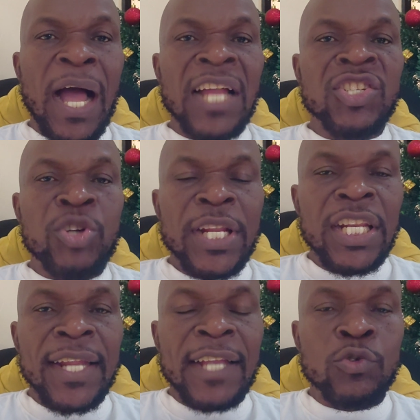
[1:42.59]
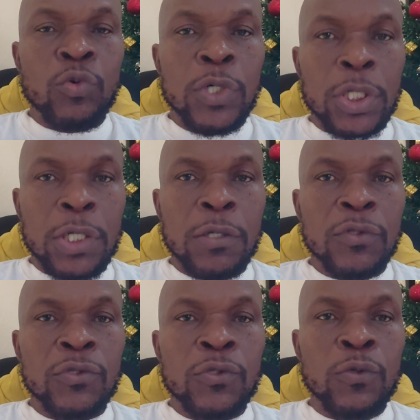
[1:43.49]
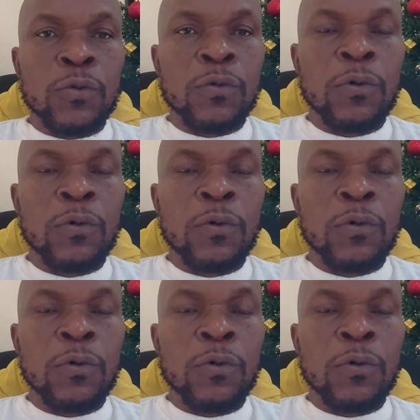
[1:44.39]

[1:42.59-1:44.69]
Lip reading: and trading network. Two,